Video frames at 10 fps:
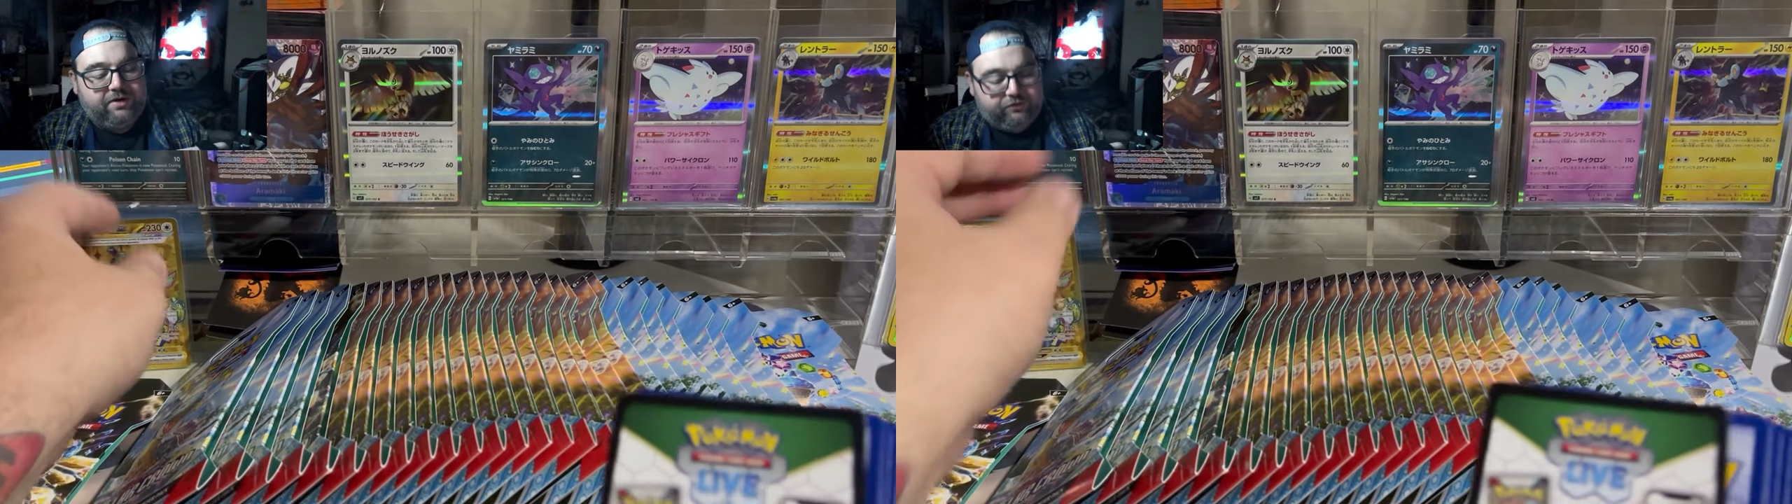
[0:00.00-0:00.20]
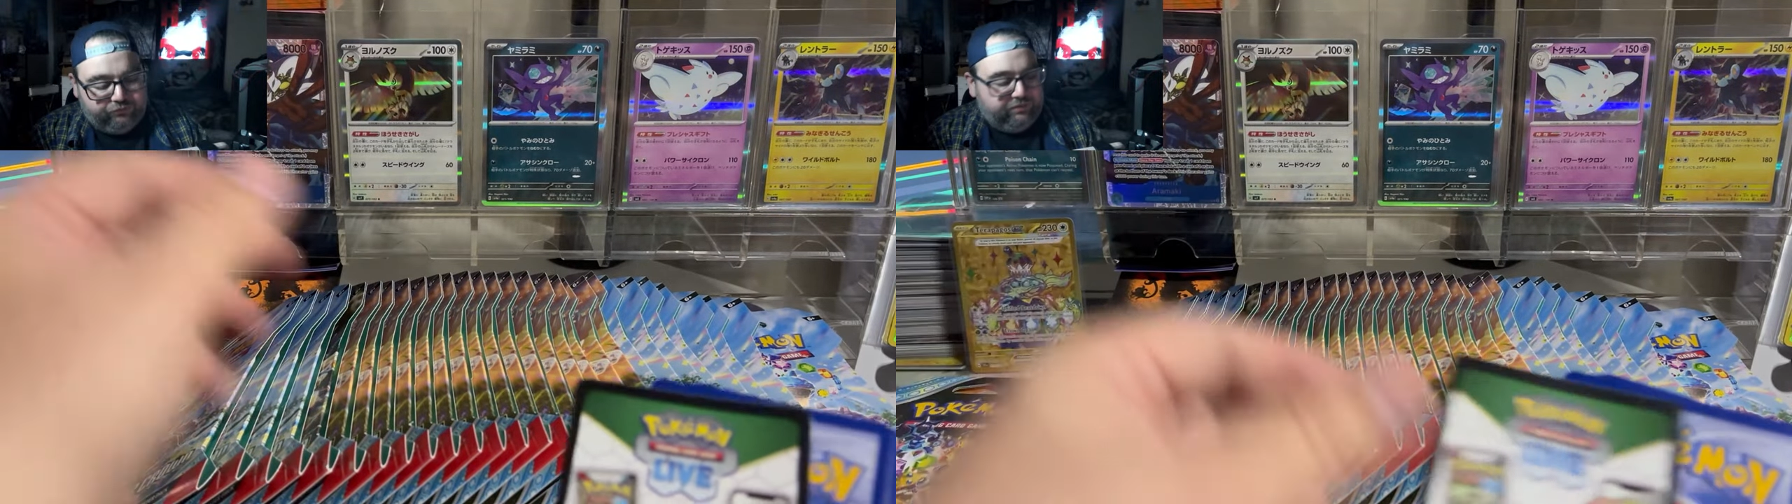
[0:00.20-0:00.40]

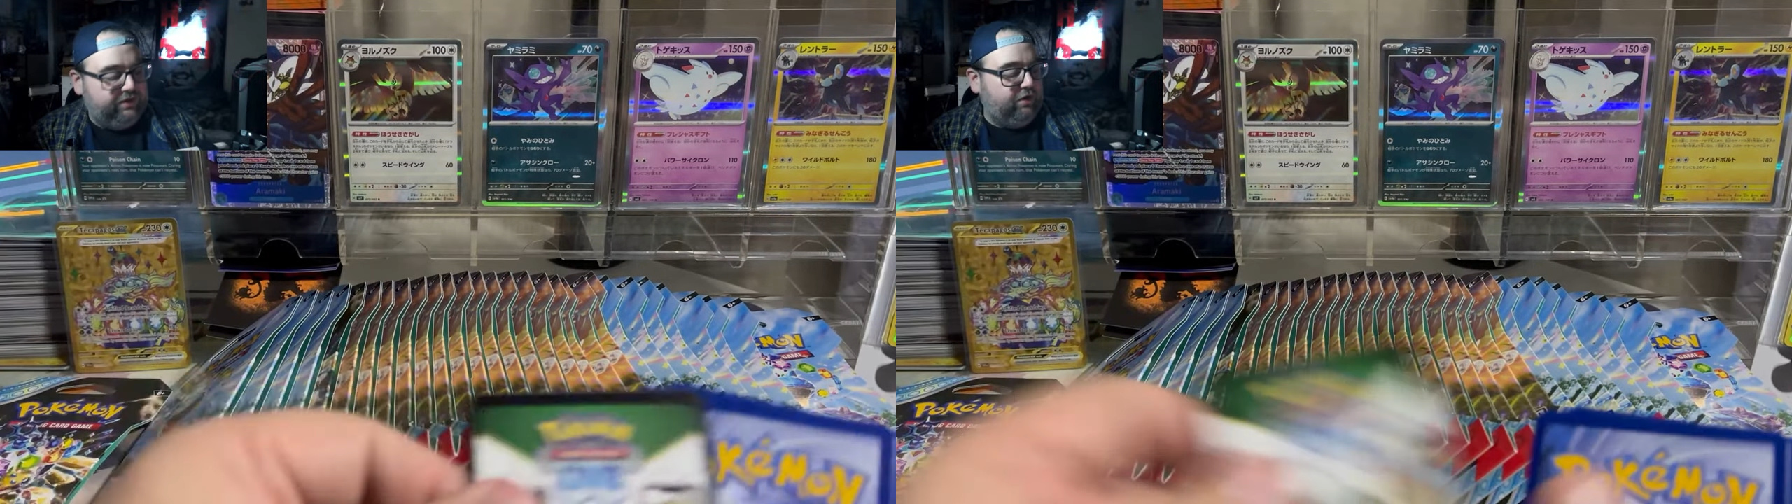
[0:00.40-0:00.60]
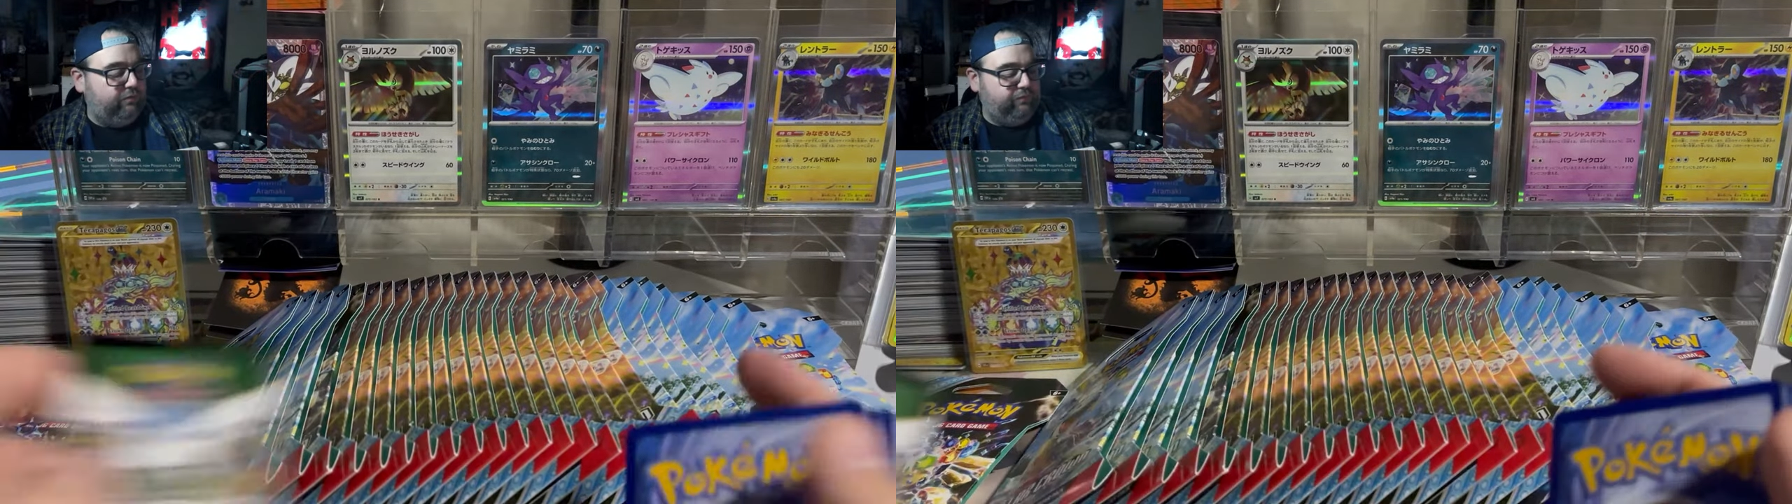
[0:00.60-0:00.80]
and I was
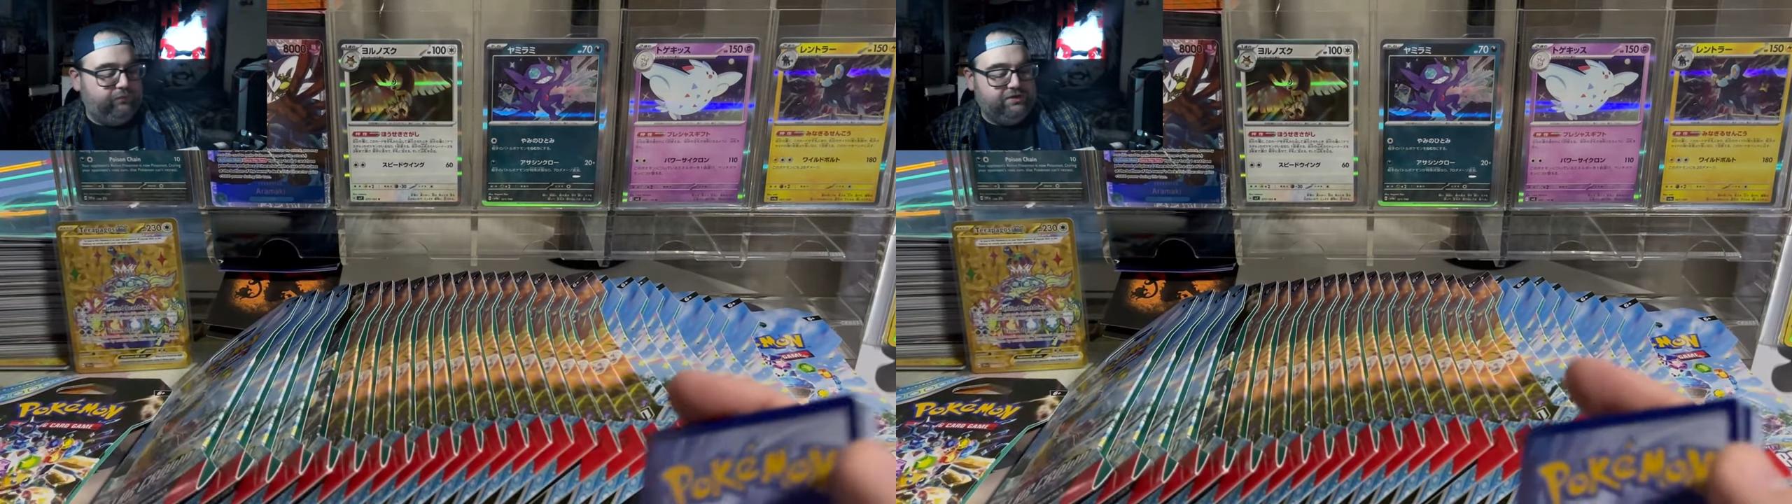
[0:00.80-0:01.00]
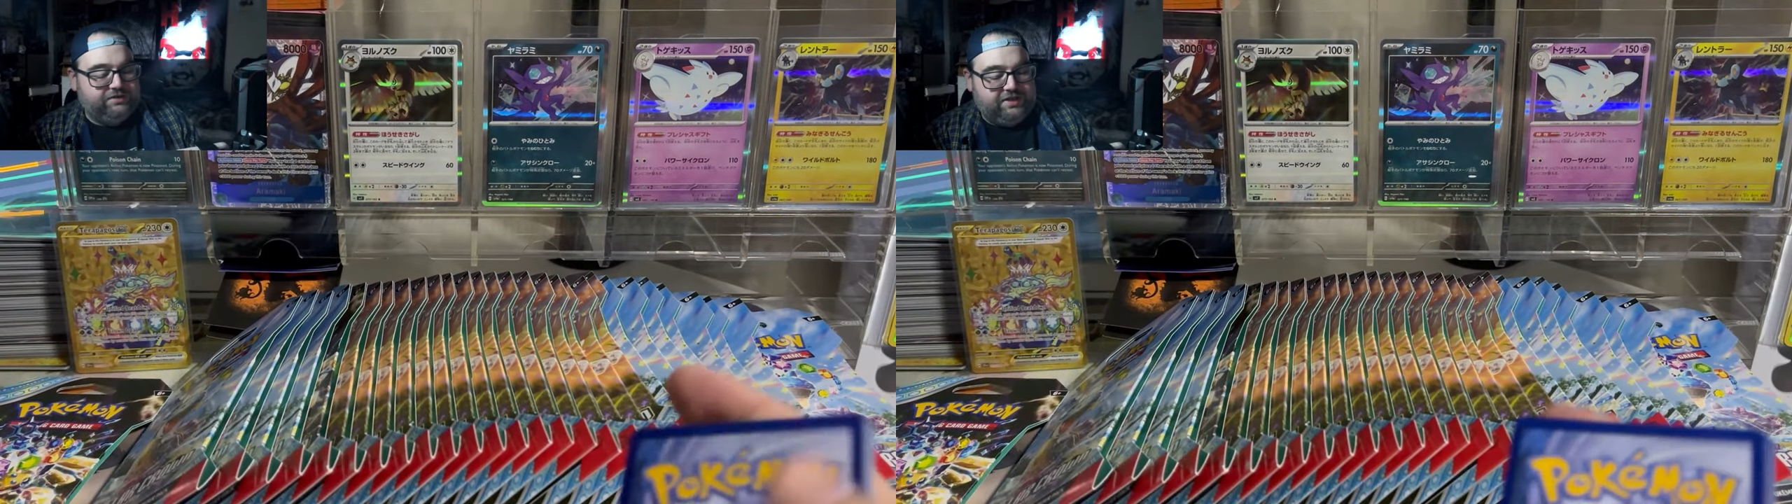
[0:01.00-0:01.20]
really
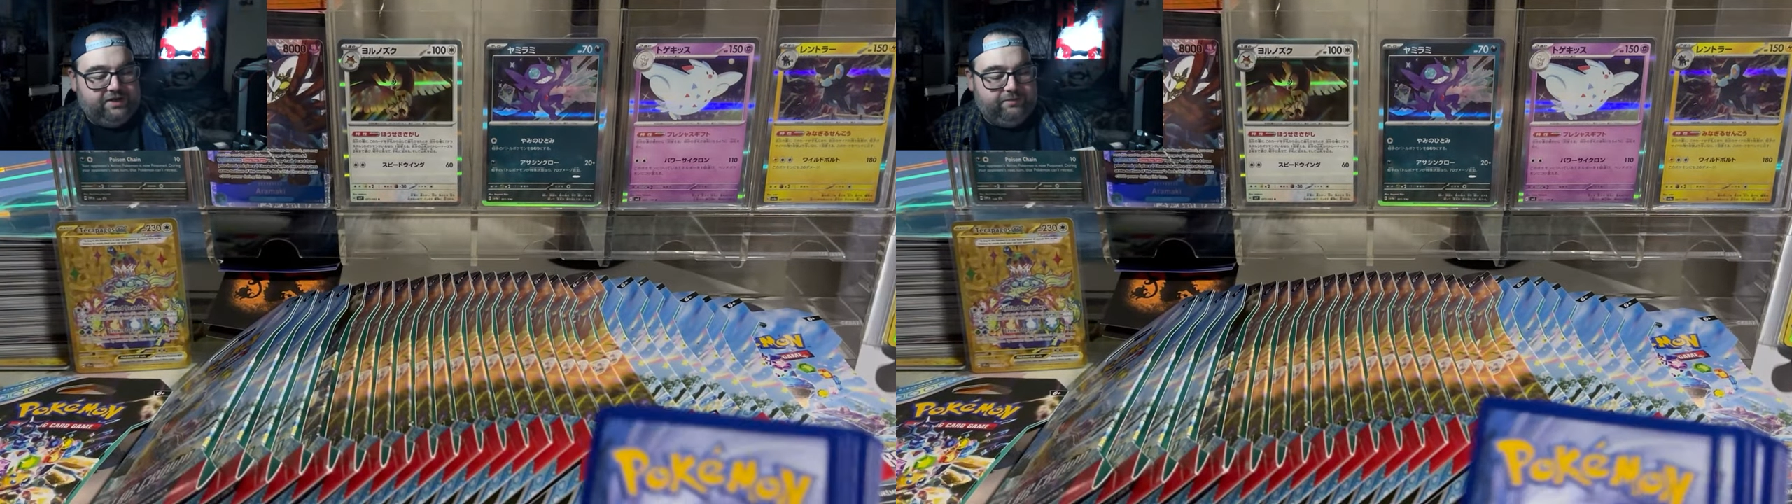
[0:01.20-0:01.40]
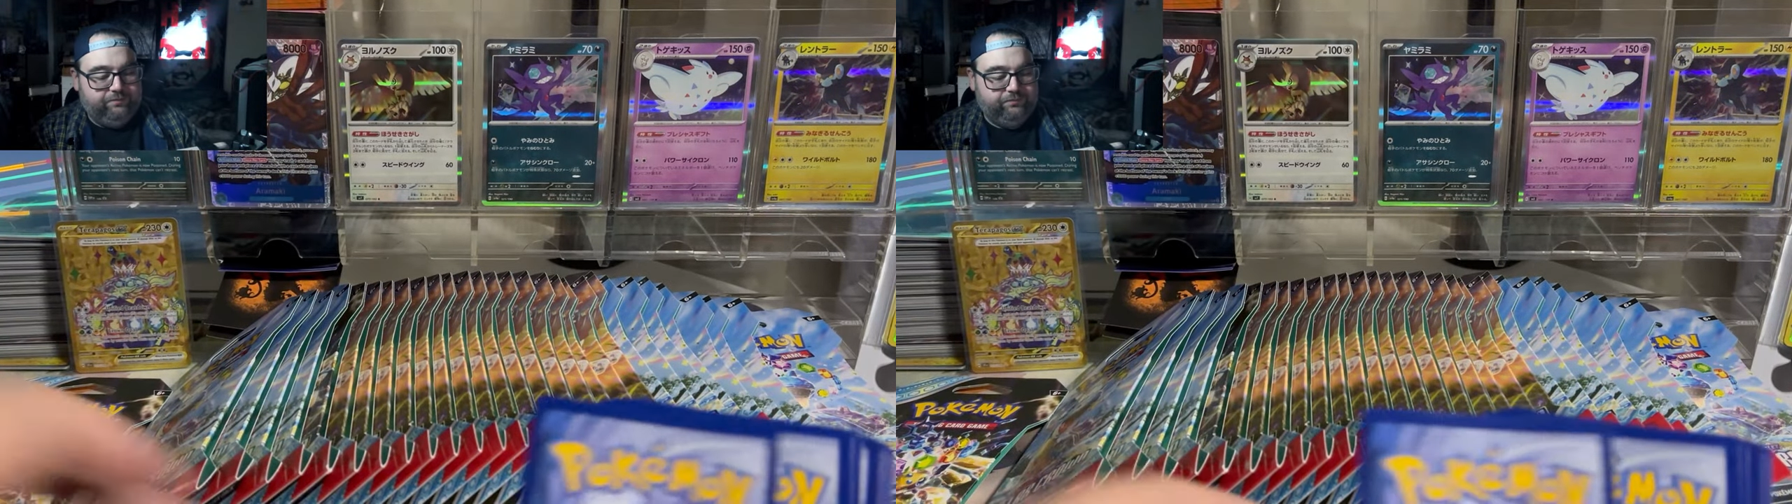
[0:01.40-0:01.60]
hoping for the
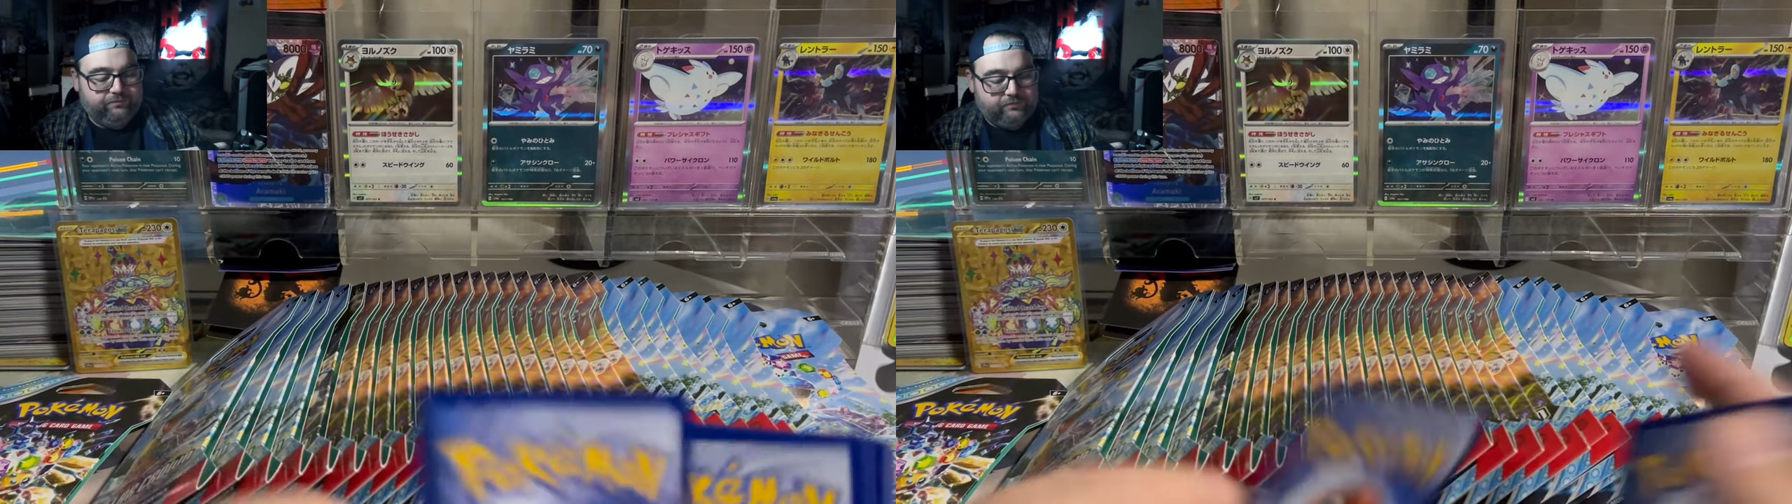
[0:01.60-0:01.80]
stadium.